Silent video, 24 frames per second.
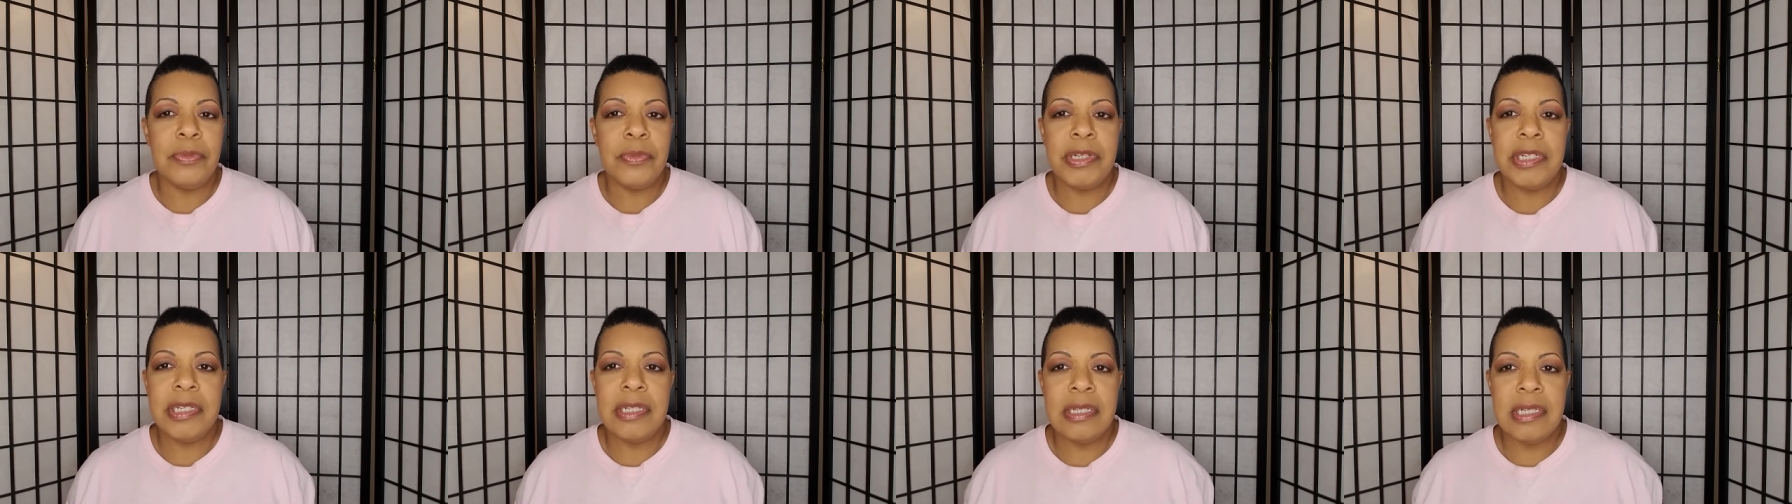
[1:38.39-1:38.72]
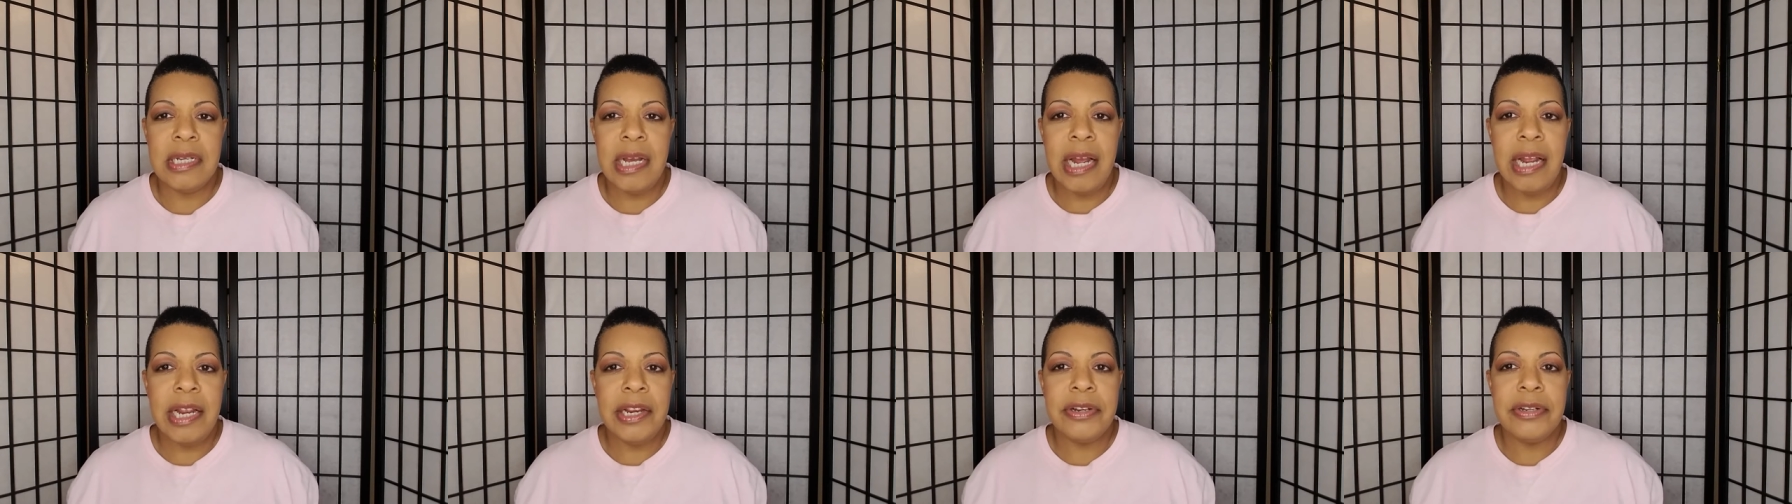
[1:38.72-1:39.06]
We
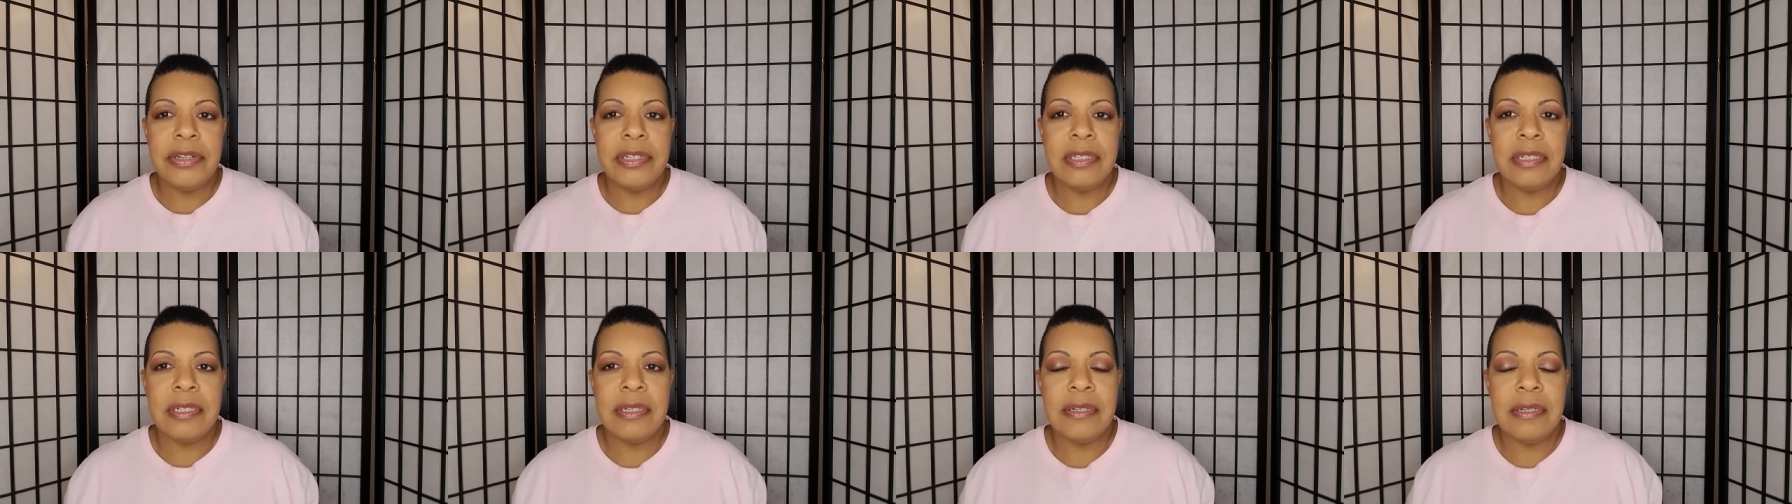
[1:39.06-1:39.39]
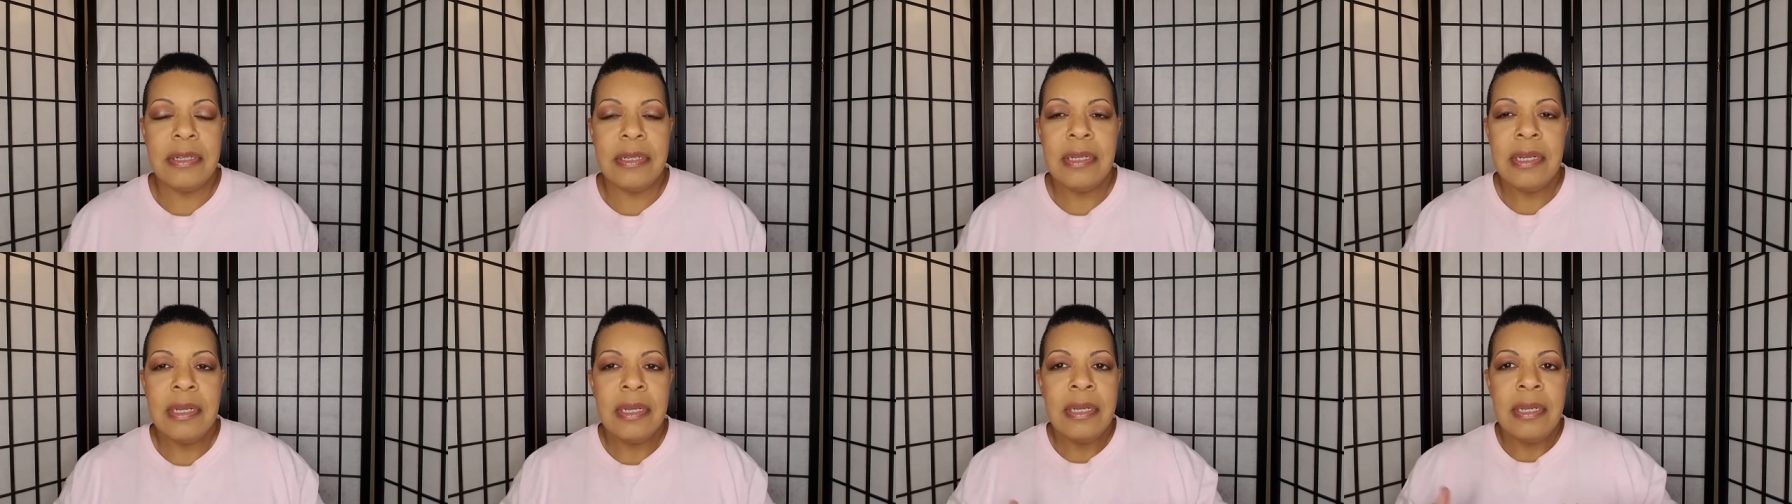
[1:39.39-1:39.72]
desire
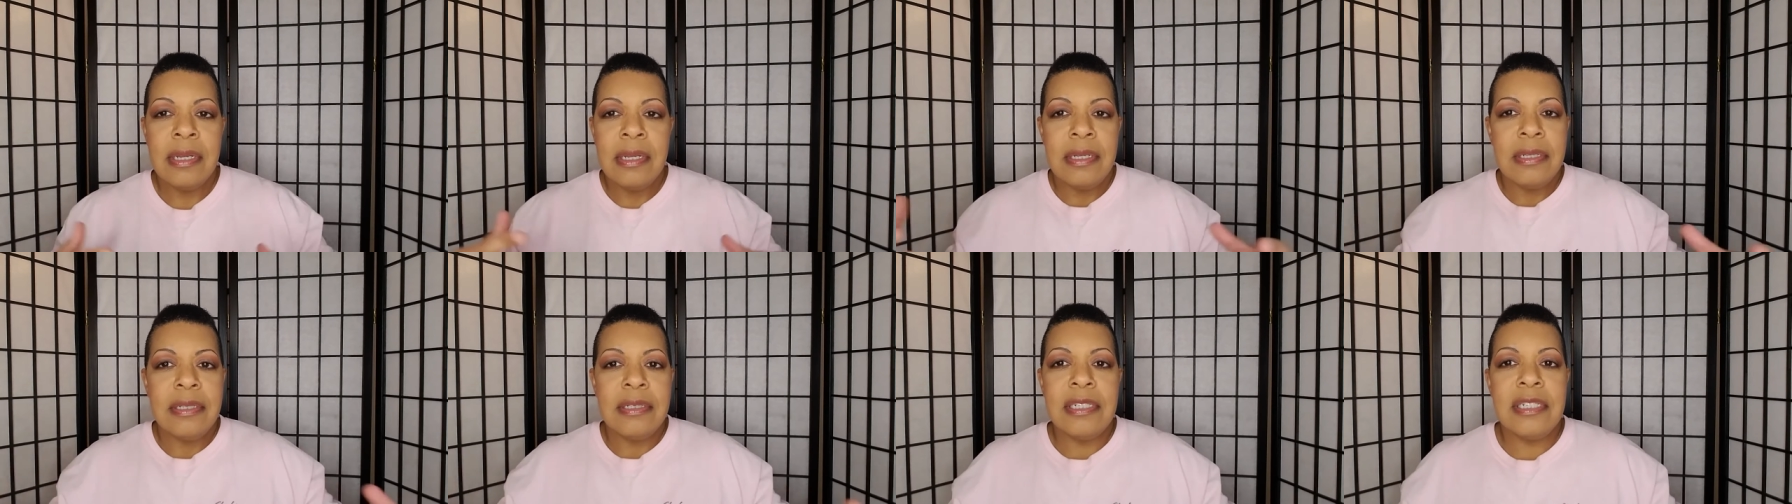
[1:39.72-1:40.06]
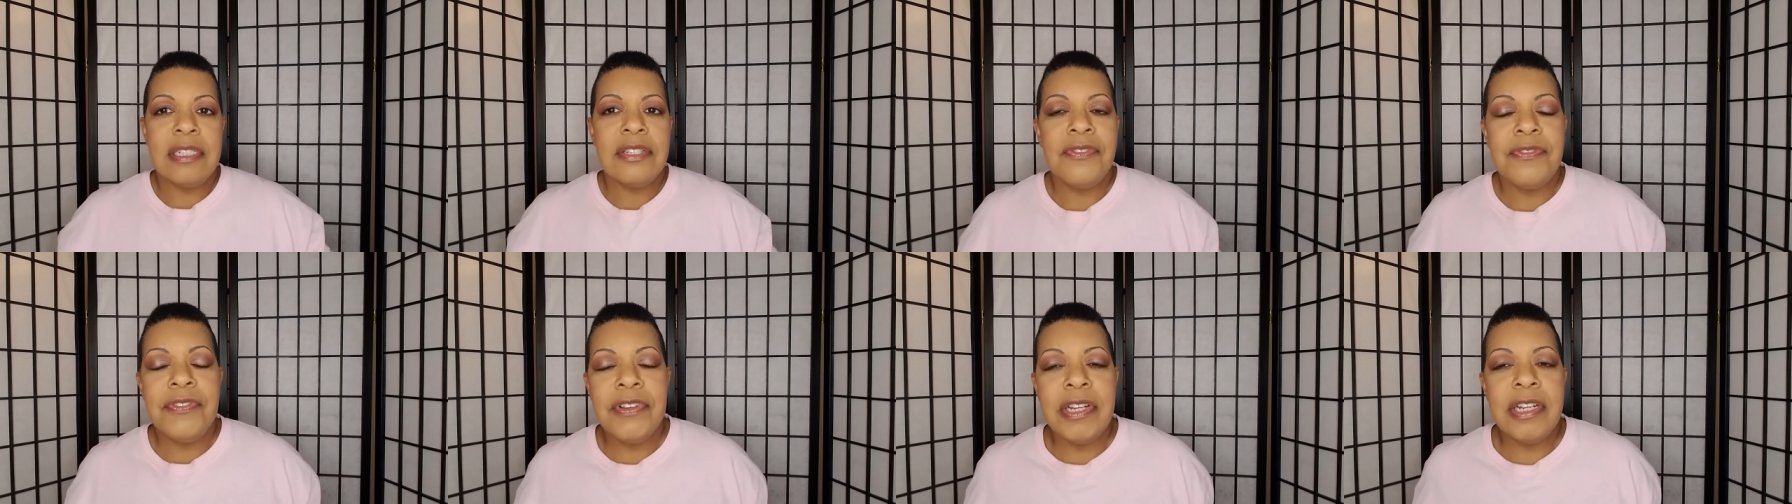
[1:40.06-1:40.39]
to
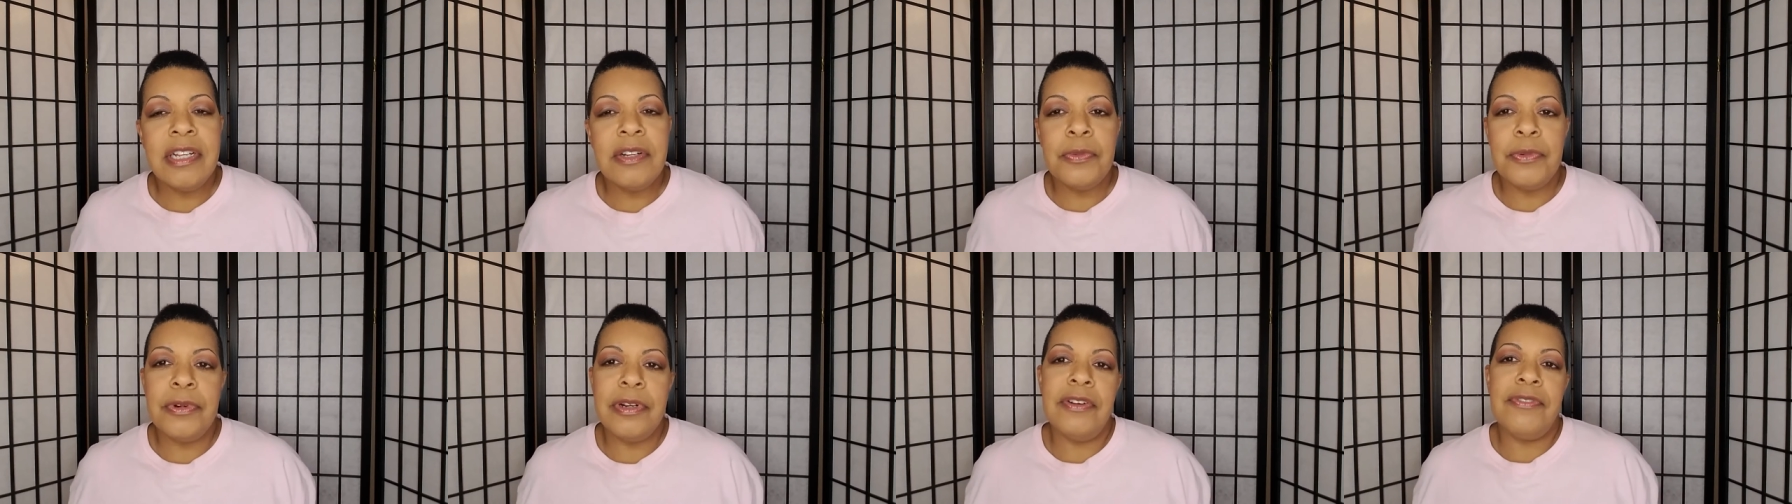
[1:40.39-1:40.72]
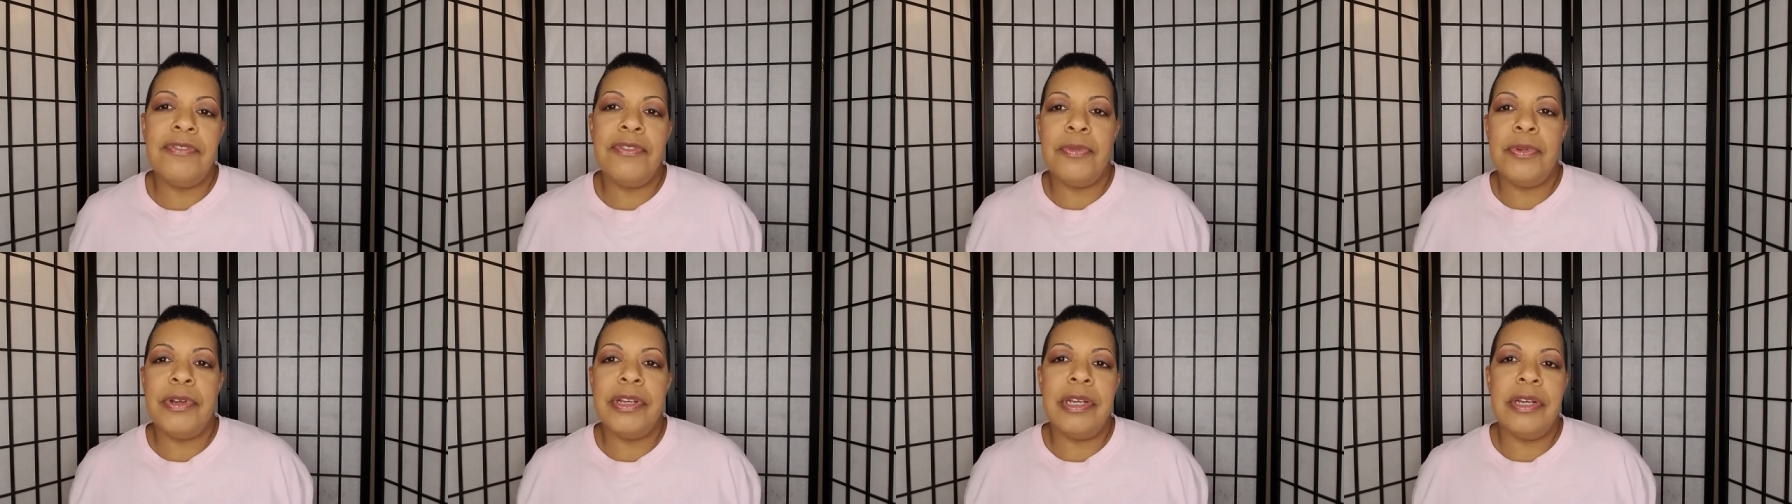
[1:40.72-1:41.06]
just fit in
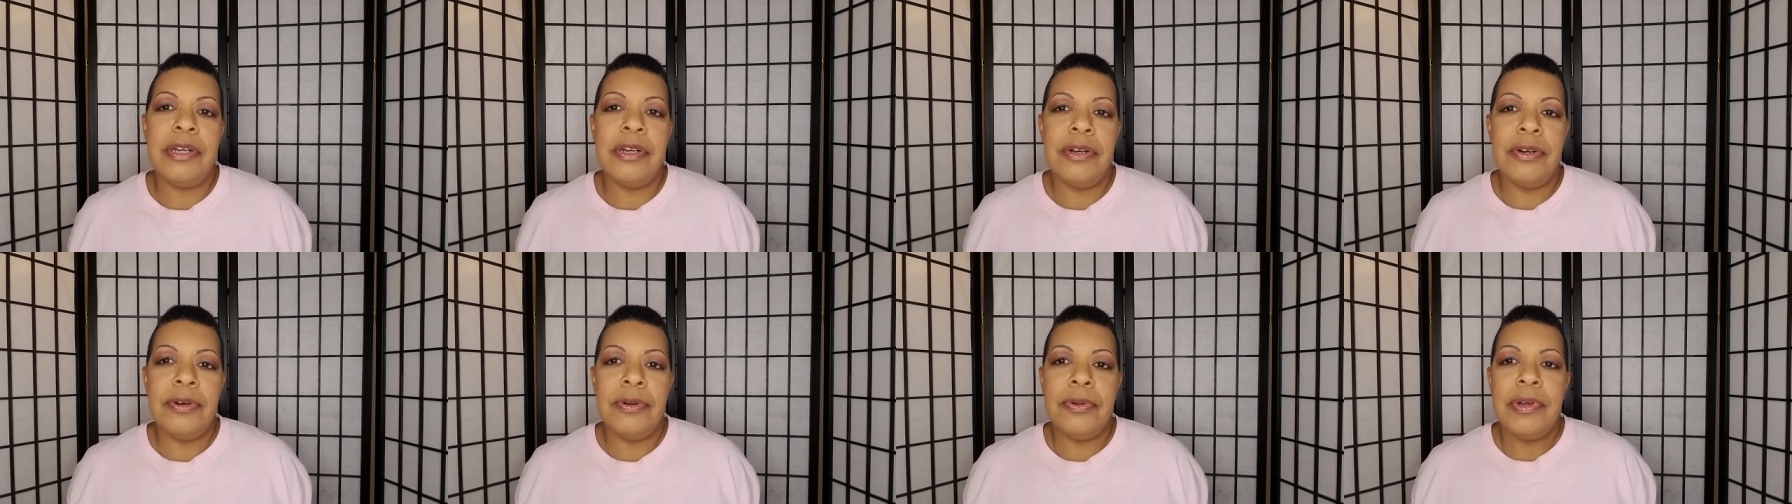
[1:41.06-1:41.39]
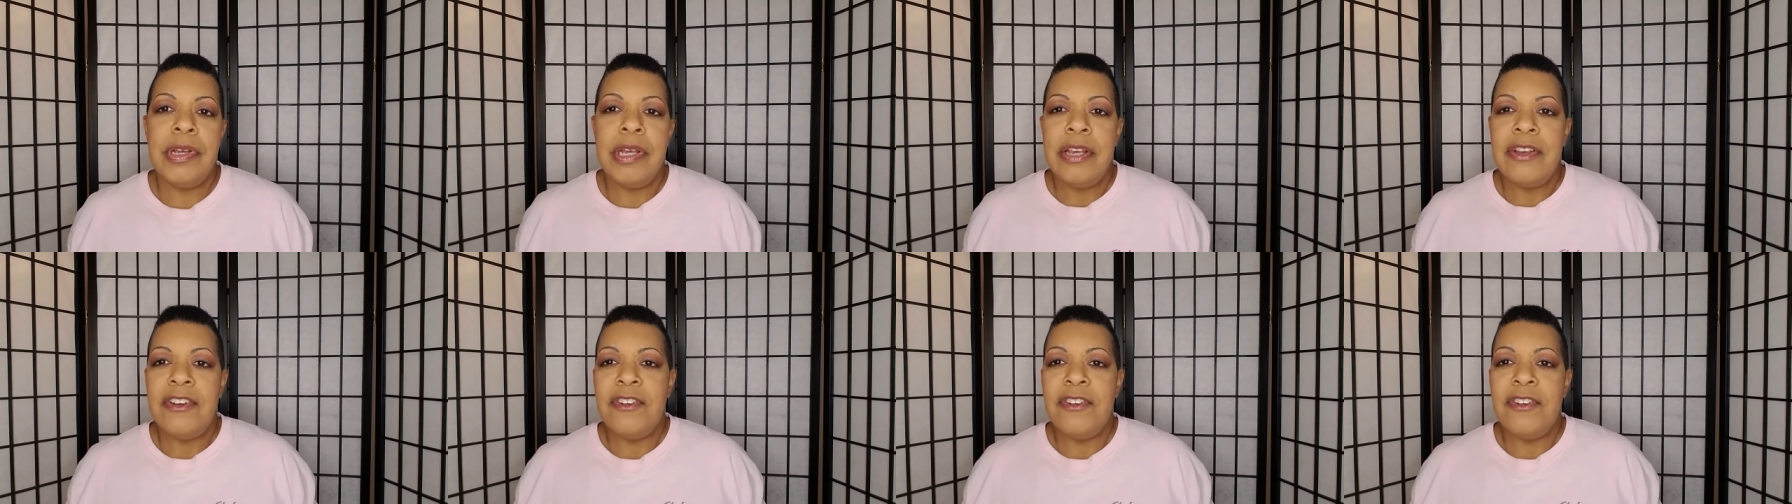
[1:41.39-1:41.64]
wherever we go.